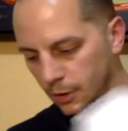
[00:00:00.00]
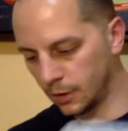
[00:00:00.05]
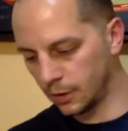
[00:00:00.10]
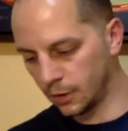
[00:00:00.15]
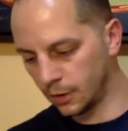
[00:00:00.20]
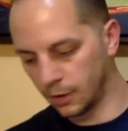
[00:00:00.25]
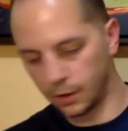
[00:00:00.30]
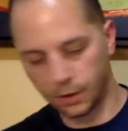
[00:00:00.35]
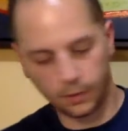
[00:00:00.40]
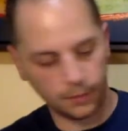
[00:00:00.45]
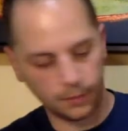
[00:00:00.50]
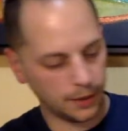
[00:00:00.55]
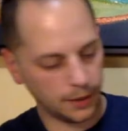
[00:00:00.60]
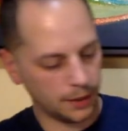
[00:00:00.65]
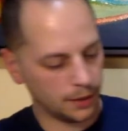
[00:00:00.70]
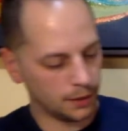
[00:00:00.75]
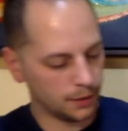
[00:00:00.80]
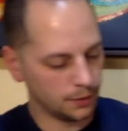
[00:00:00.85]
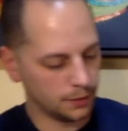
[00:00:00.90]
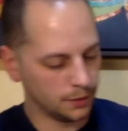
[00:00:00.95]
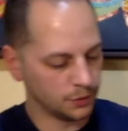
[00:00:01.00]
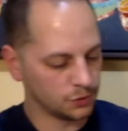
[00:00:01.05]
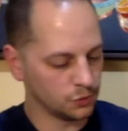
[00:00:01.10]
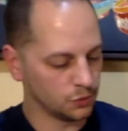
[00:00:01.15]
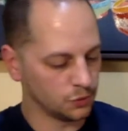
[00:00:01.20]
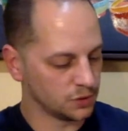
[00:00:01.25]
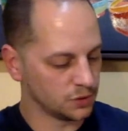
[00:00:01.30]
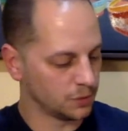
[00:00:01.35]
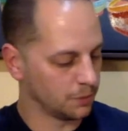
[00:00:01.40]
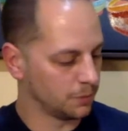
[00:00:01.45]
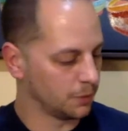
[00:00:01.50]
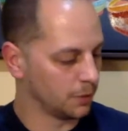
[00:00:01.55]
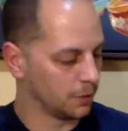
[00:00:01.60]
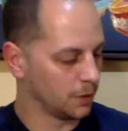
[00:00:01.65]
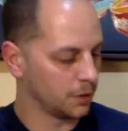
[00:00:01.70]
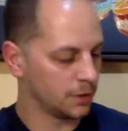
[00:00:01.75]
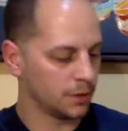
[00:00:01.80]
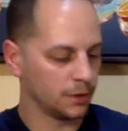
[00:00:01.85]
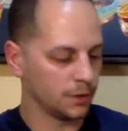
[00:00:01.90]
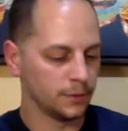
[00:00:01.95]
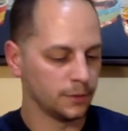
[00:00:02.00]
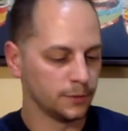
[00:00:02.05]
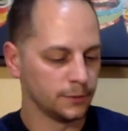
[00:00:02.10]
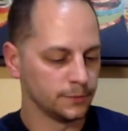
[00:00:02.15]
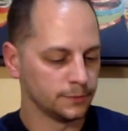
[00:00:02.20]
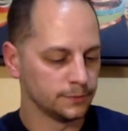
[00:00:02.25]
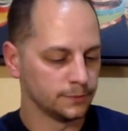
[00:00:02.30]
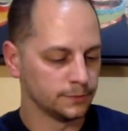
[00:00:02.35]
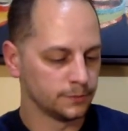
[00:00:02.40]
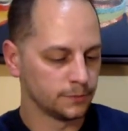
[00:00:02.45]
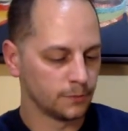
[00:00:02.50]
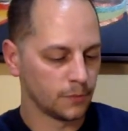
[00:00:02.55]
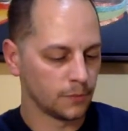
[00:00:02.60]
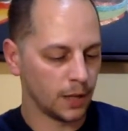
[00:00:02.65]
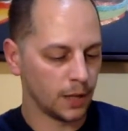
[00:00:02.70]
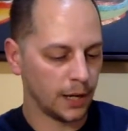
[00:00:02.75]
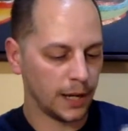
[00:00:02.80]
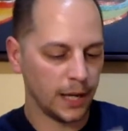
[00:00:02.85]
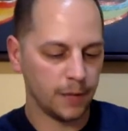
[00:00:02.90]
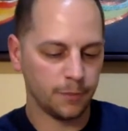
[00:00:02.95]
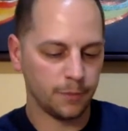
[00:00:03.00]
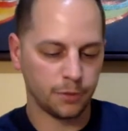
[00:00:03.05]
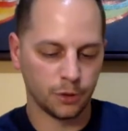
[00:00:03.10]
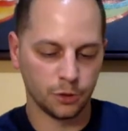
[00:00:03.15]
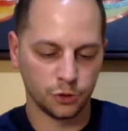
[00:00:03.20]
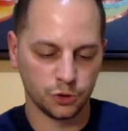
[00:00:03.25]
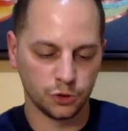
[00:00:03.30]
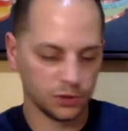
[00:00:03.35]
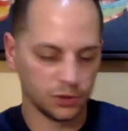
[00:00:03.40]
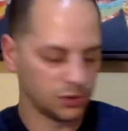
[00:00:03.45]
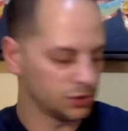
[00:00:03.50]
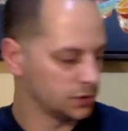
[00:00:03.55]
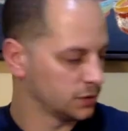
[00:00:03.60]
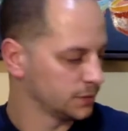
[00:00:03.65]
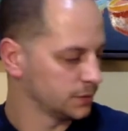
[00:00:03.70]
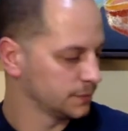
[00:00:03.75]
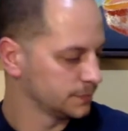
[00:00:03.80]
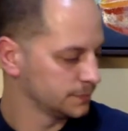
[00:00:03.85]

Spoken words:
And this was the book I purchased.